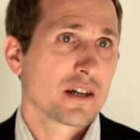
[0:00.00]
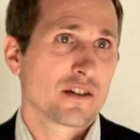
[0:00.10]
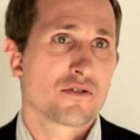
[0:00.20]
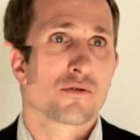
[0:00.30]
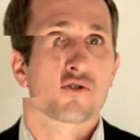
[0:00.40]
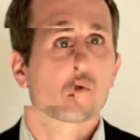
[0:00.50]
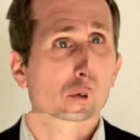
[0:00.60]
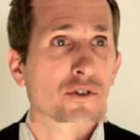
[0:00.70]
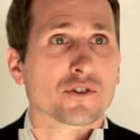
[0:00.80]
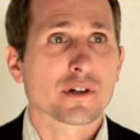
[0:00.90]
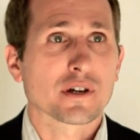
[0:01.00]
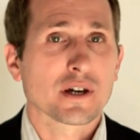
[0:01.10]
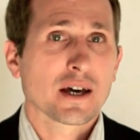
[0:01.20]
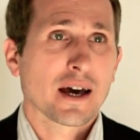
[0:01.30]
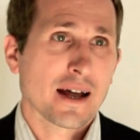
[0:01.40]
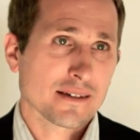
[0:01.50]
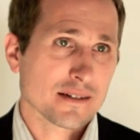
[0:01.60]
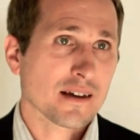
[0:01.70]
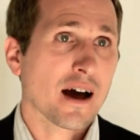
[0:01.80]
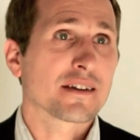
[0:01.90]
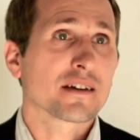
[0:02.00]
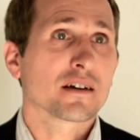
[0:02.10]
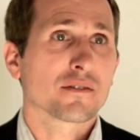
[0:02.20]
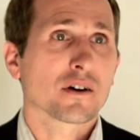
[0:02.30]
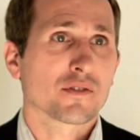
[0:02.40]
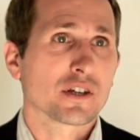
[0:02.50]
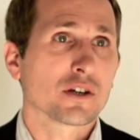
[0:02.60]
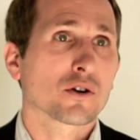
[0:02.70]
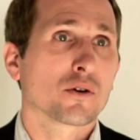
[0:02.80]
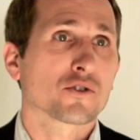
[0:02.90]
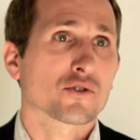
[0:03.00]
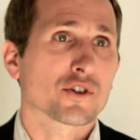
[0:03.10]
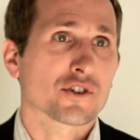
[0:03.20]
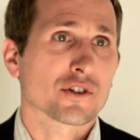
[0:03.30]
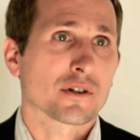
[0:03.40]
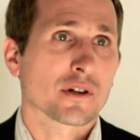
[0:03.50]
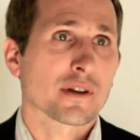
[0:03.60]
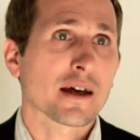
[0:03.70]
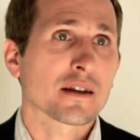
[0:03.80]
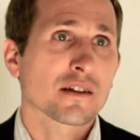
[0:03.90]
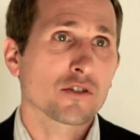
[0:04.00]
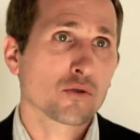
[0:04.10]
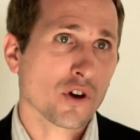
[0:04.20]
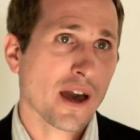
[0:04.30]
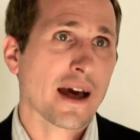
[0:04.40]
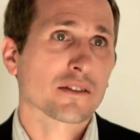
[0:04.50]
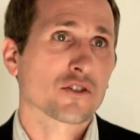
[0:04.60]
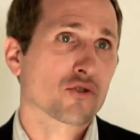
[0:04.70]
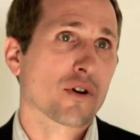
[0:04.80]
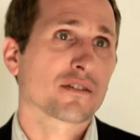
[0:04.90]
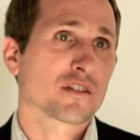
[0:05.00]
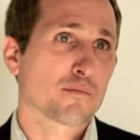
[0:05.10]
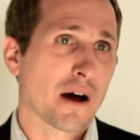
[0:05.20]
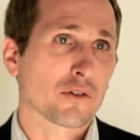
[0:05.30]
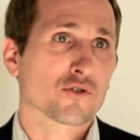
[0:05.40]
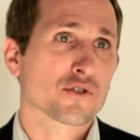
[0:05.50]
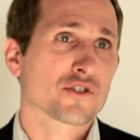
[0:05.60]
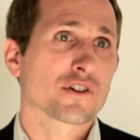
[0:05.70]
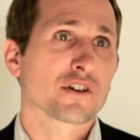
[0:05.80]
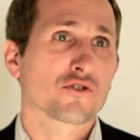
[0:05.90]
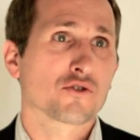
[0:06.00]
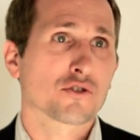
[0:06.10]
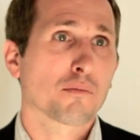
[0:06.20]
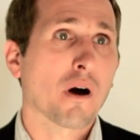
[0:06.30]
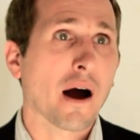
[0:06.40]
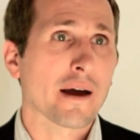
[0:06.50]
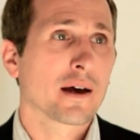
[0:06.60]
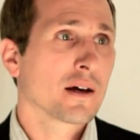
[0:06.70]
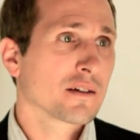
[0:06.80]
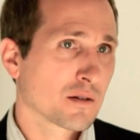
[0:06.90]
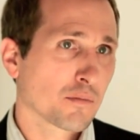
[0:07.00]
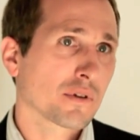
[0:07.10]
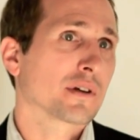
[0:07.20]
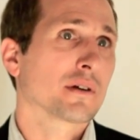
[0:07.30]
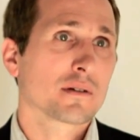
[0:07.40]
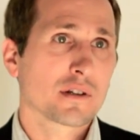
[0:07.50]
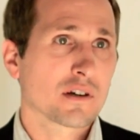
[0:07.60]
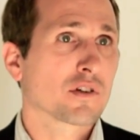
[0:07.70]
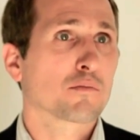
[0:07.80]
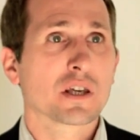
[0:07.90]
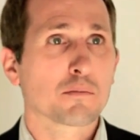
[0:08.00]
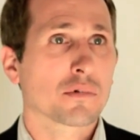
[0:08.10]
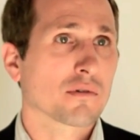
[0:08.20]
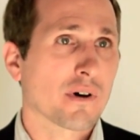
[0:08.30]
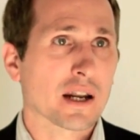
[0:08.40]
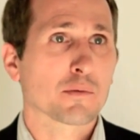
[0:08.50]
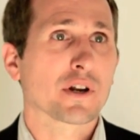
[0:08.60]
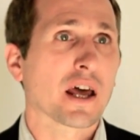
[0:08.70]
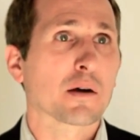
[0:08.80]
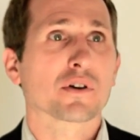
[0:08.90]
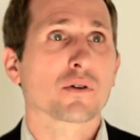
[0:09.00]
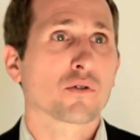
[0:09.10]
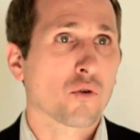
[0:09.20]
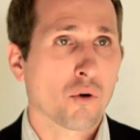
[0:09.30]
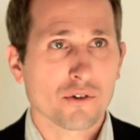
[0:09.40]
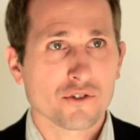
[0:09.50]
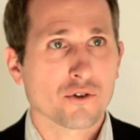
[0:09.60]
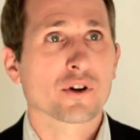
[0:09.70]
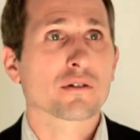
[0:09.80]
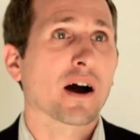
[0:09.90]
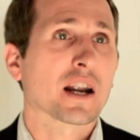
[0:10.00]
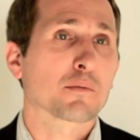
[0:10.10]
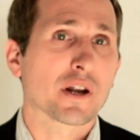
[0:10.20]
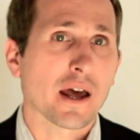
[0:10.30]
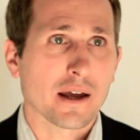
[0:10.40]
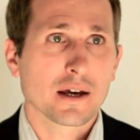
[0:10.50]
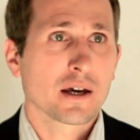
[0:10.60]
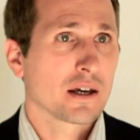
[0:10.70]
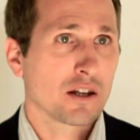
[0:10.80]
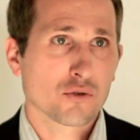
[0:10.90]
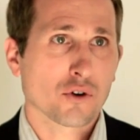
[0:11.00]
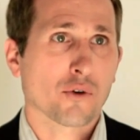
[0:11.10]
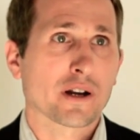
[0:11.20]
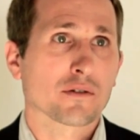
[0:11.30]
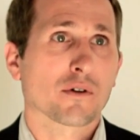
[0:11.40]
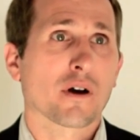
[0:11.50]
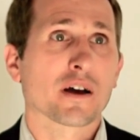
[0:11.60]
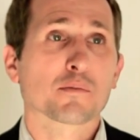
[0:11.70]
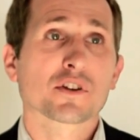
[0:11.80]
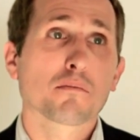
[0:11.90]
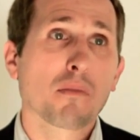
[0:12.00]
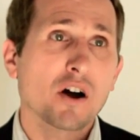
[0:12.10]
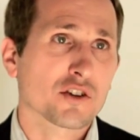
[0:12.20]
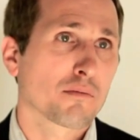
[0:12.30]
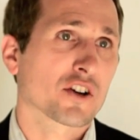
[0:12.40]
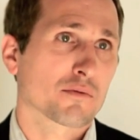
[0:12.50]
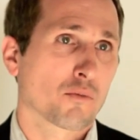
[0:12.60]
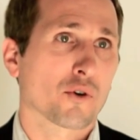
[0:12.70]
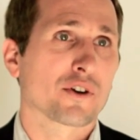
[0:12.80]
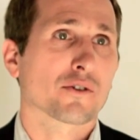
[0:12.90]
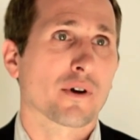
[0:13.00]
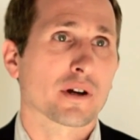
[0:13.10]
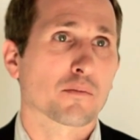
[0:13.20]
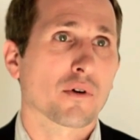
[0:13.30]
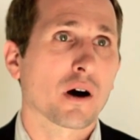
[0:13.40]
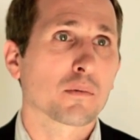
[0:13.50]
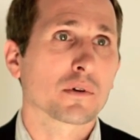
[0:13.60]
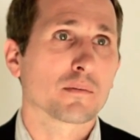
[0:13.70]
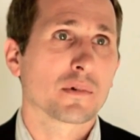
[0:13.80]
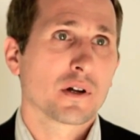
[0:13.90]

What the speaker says: nutrition, and it's this idea of eco-nutrition, and that is that you can't address these malnutrition issues by simply giving people vitamin A pills or inserting vitamin A into a grain of rice, but it's a much more integrated problem.